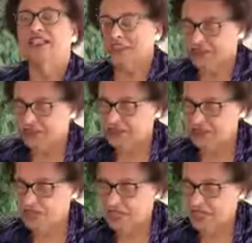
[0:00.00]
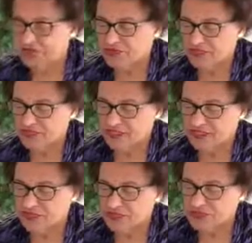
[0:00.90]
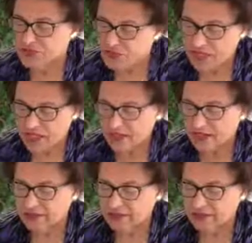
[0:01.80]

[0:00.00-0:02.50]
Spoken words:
Lawrence's wife, Francois,